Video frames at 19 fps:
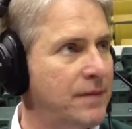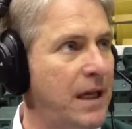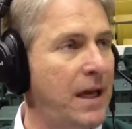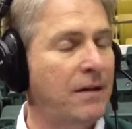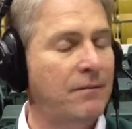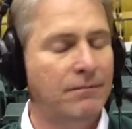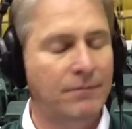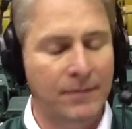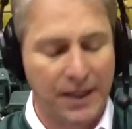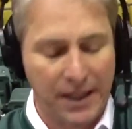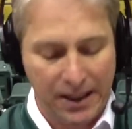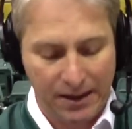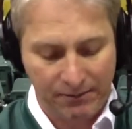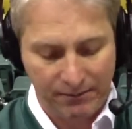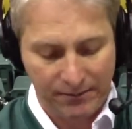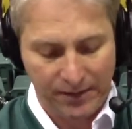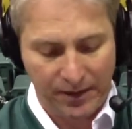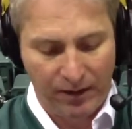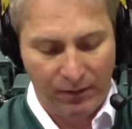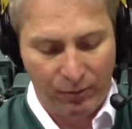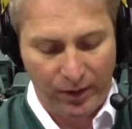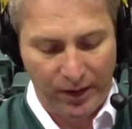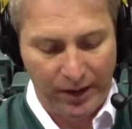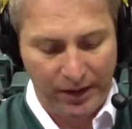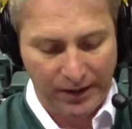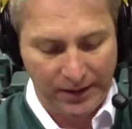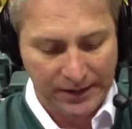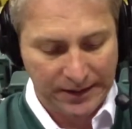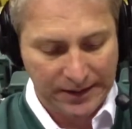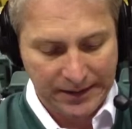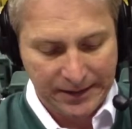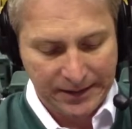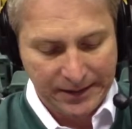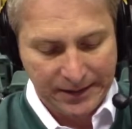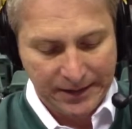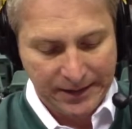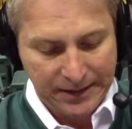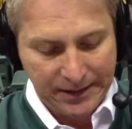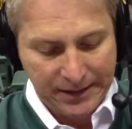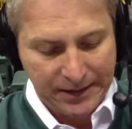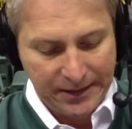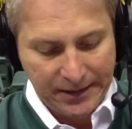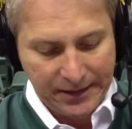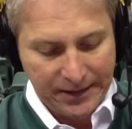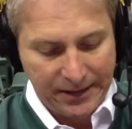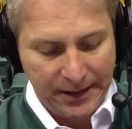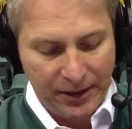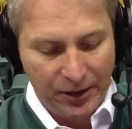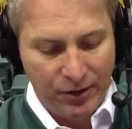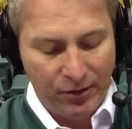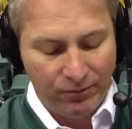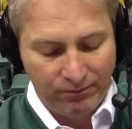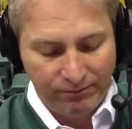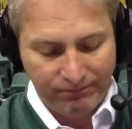Yeah. And we, you know,